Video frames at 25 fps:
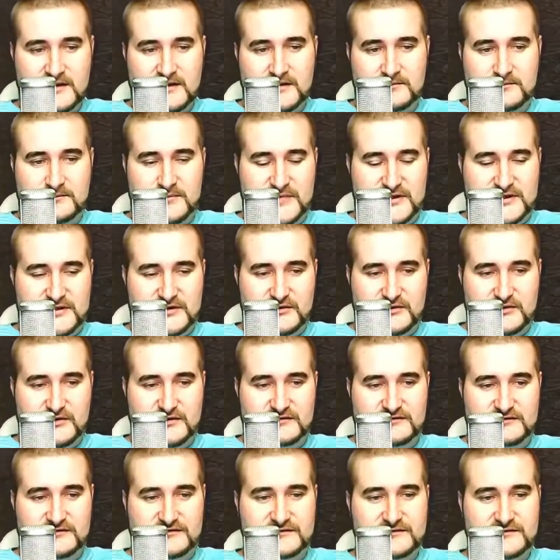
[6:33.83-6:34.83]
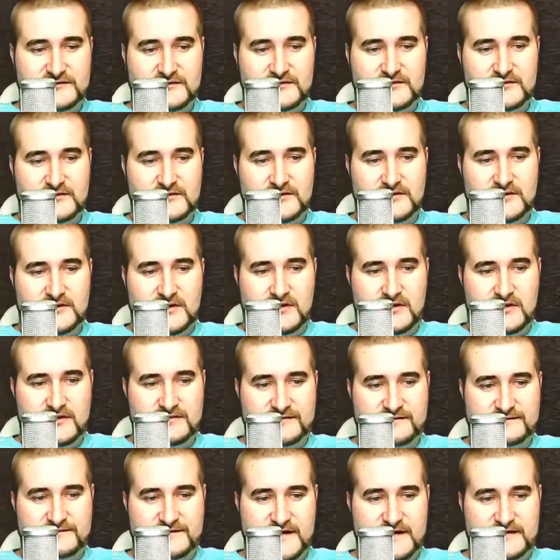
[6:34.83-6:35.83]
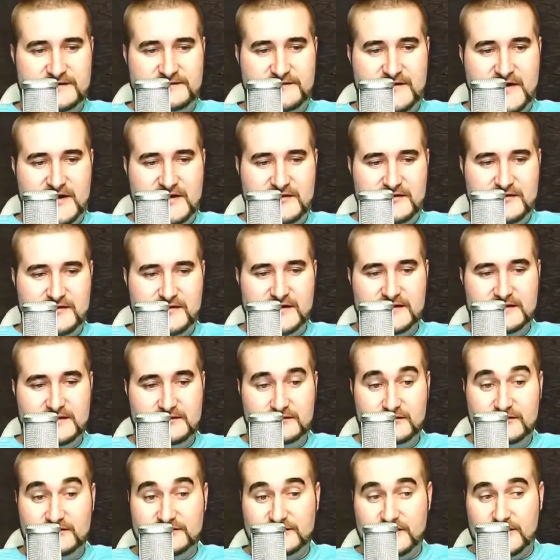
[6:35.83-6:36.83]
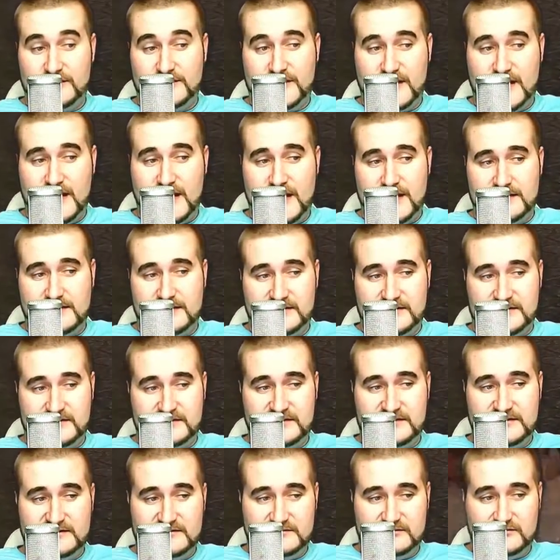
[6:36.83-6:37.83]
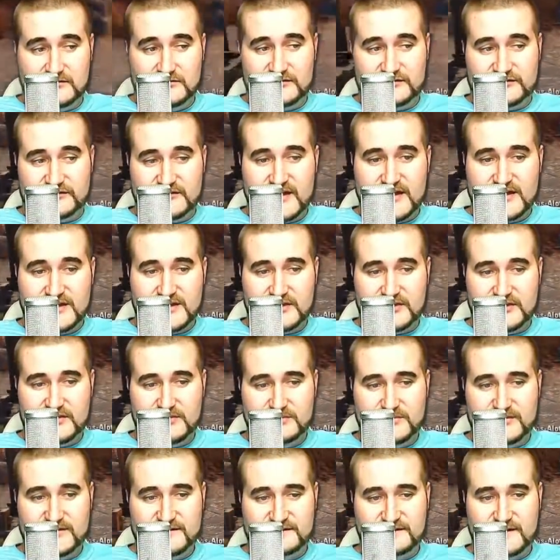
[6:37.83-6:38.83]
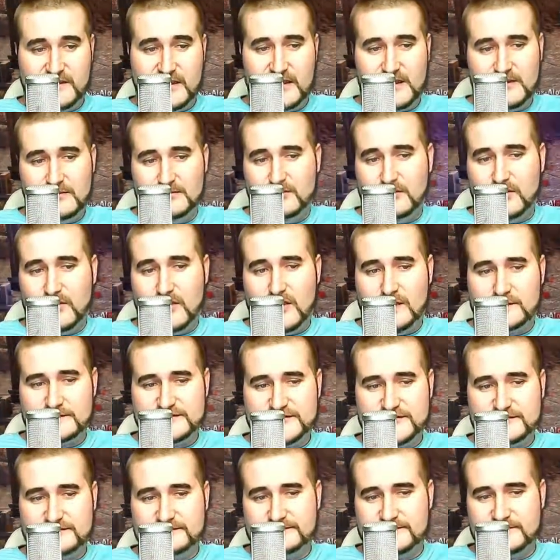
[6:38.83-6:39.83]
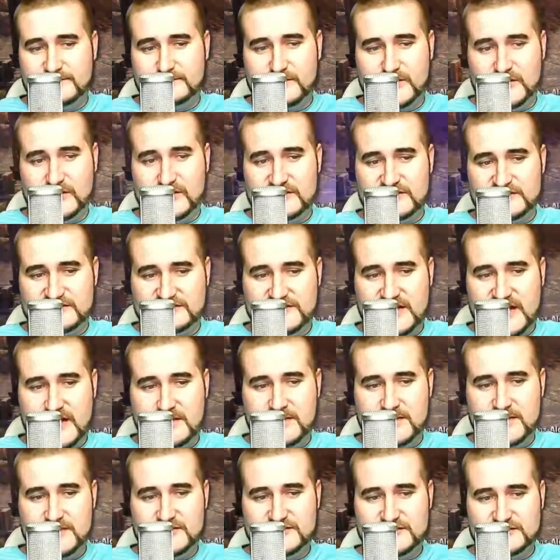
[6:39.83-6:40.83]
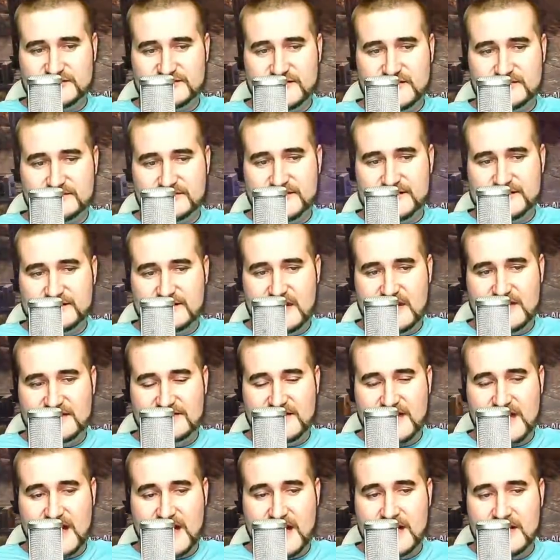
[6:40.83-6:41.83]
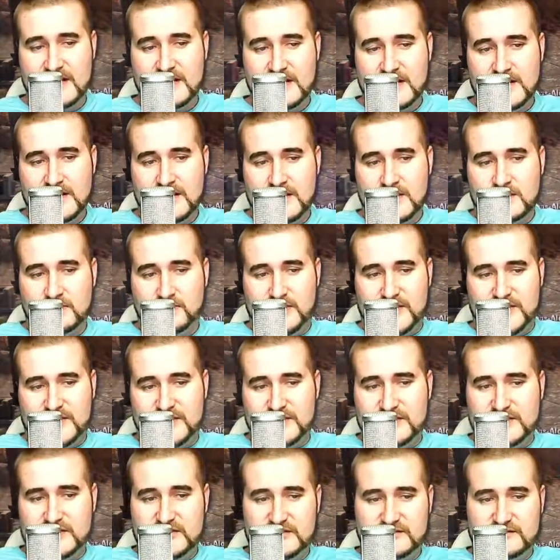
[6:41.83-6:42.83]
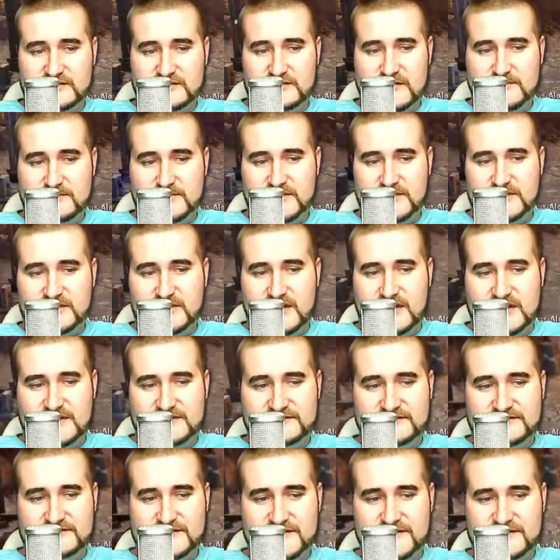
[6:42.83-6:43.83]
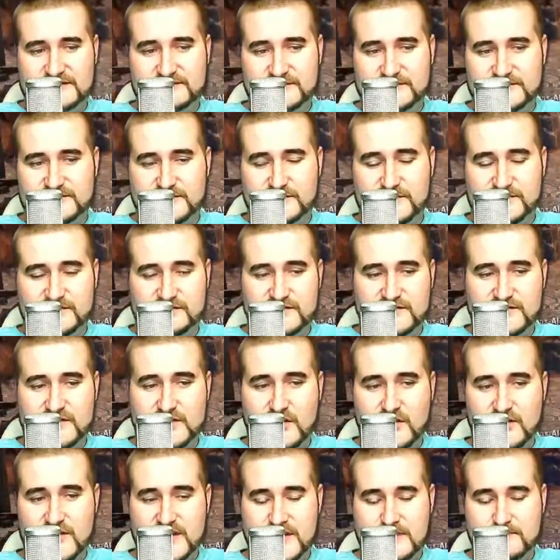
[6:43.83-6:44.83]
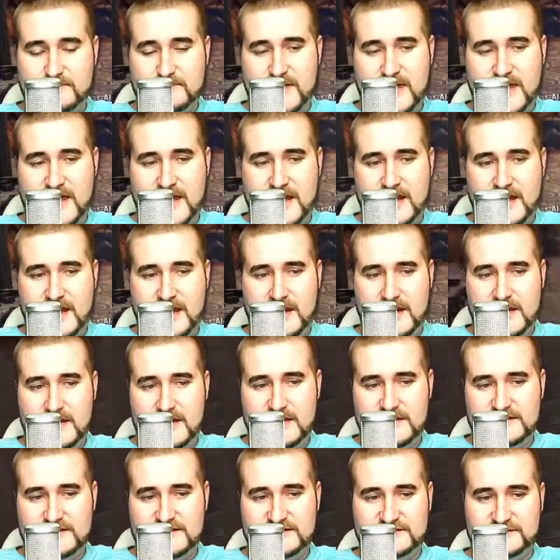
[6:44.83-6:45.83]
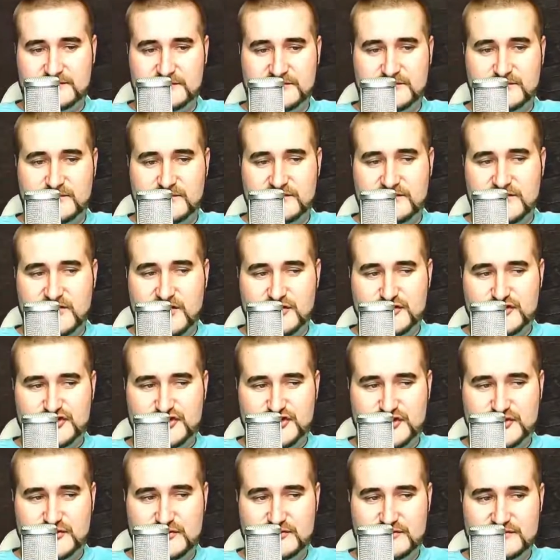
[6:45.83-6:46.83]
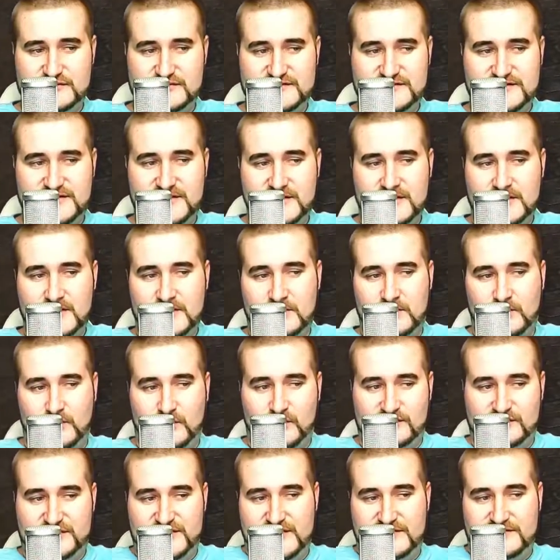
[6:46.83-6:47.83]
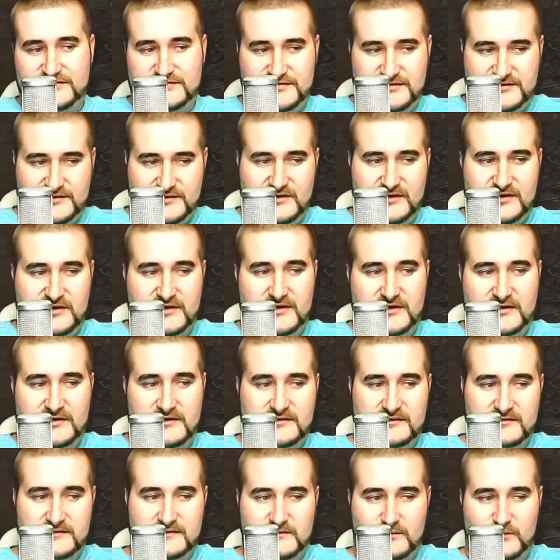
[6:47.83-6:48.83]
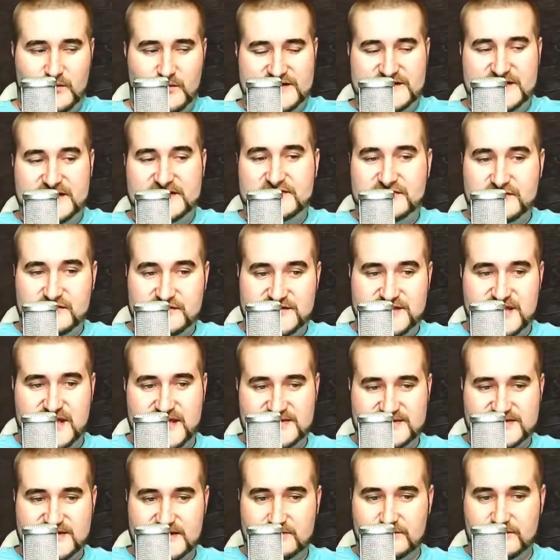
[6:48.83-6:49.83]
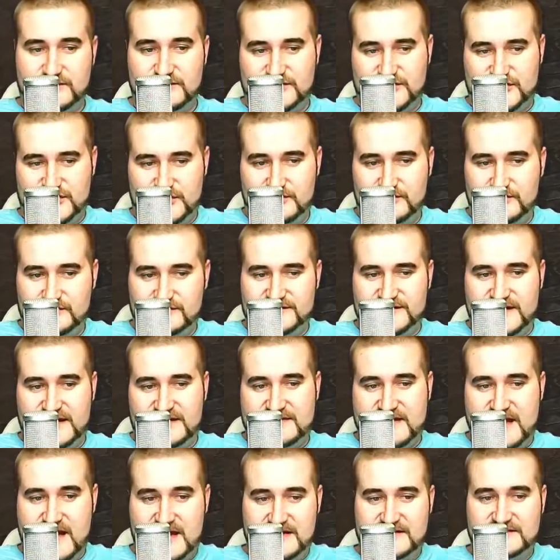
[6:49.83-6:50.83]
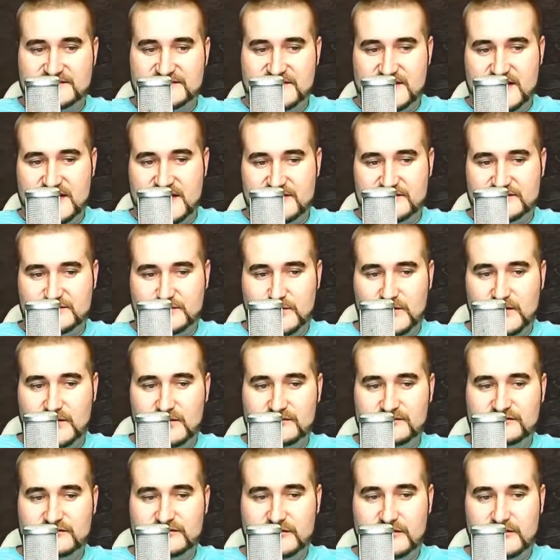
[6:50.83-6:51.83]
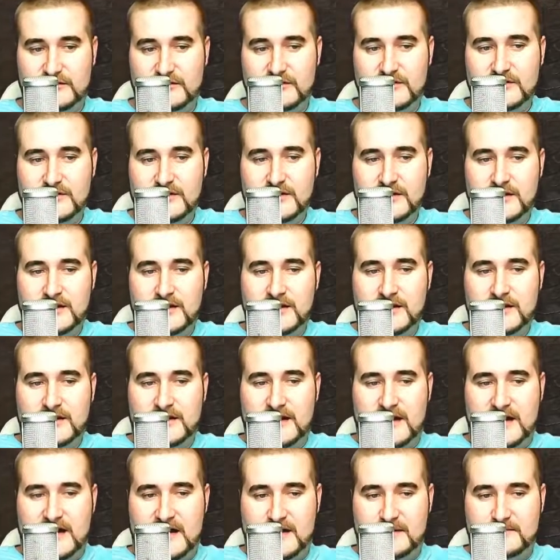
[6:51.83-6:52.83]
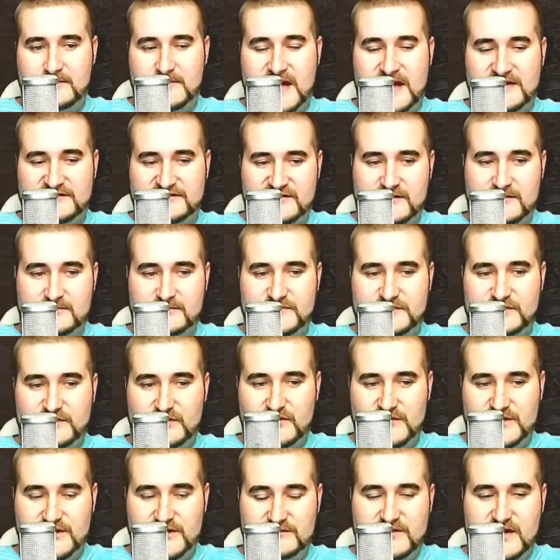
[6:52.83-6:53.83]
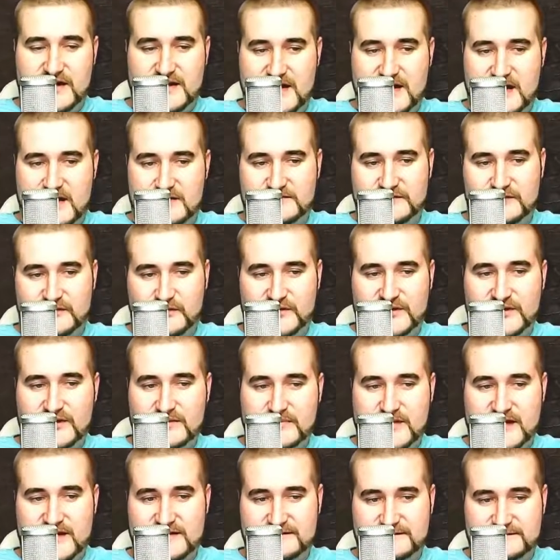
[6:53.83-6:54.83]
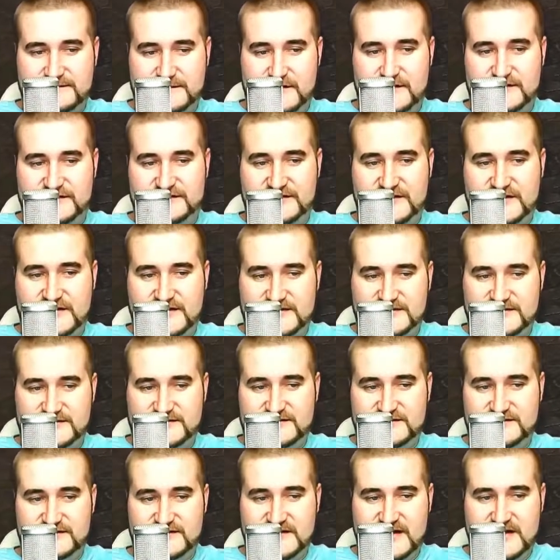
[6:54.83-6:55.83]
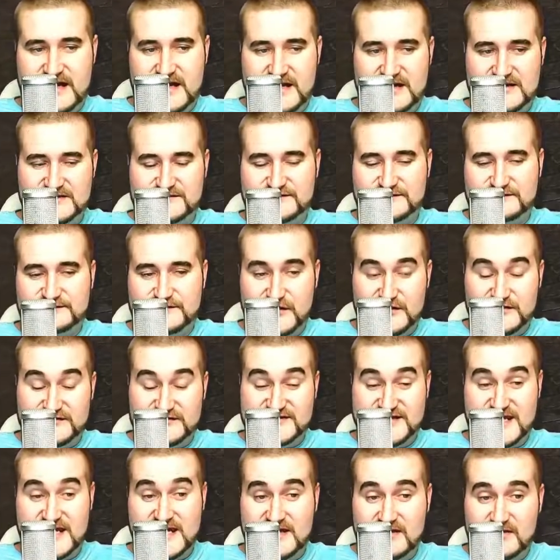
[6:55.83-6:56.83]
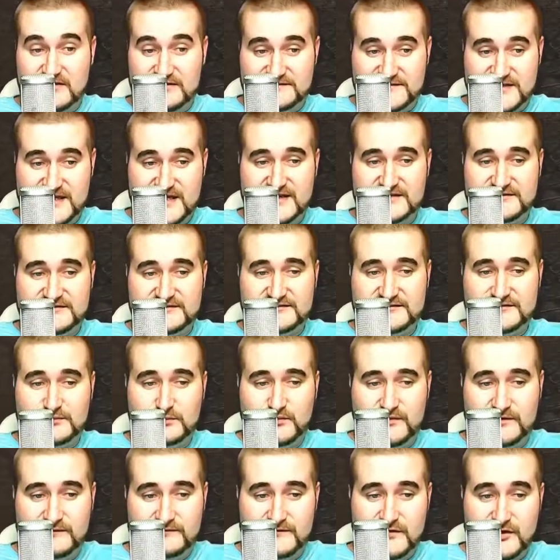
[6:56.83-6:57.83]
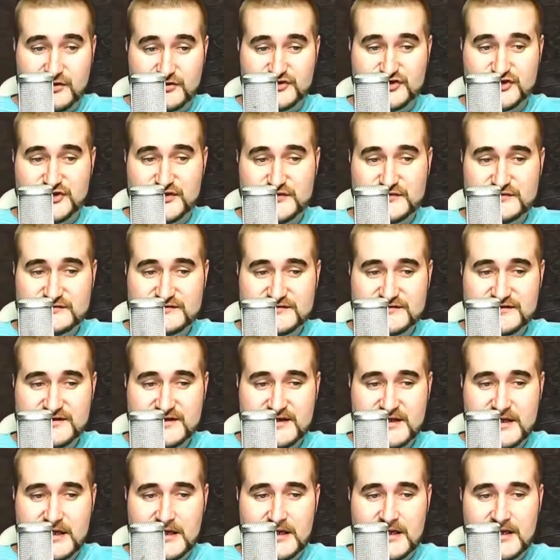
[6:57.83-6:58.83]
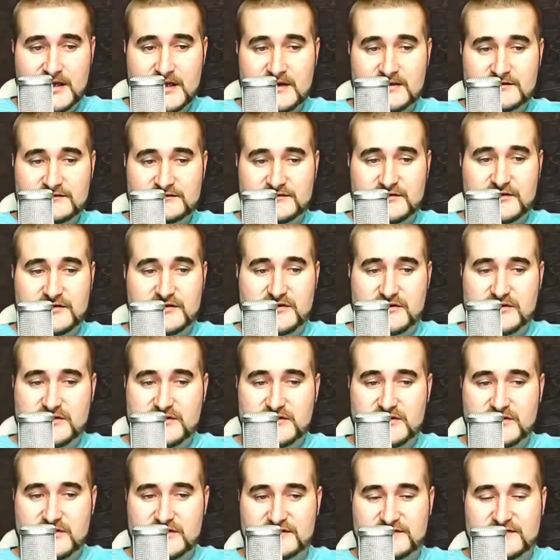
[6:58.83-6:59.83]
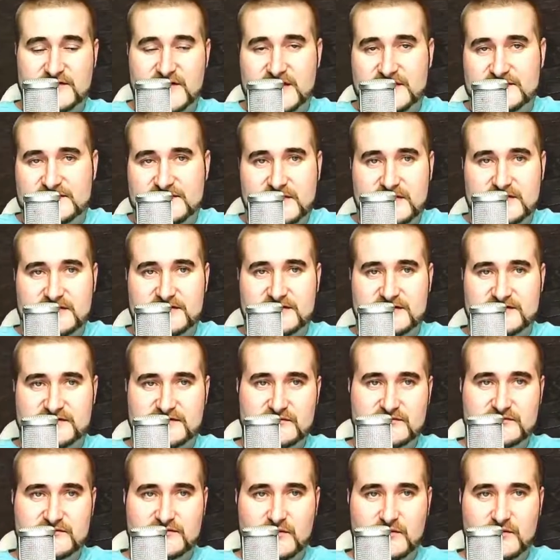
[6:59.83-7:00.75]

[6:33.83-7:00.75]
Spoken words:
because on the face value it looks okay. It looks like it could be a viable option for burst damage or something like that. But you got to remember, guys, this was with no impen, this was with no shields. Well, the we did do testing with shields, and that is there as well. So as I'm talking right now, I'm talking about the first set of tests with no shields. So you got to think that this is